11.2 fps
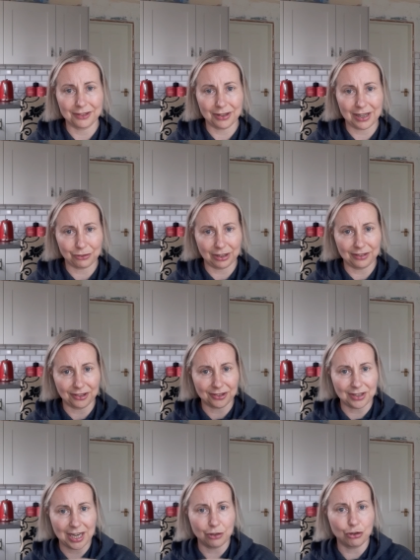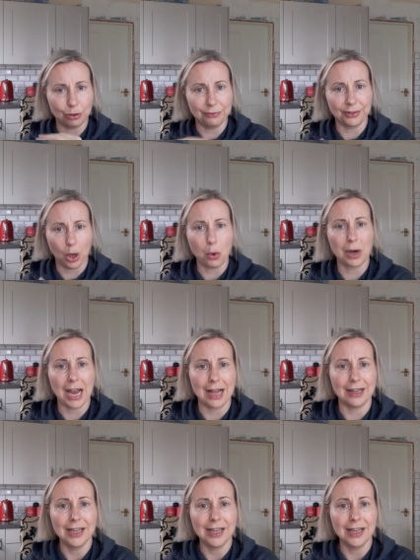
So actually it sustains you for longer.